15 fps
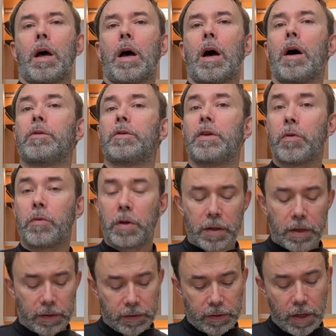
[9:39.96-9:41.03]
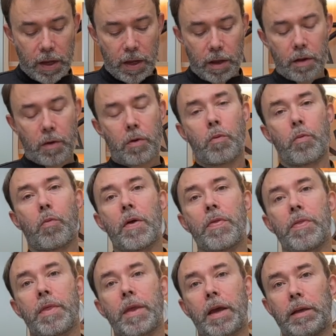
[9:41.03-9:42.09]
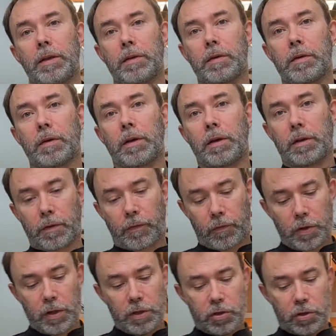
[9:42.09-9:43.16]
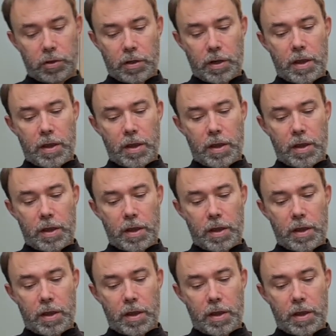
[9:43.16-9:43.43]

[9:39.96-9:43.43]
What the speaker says: Our terrine stay one night in the fridge,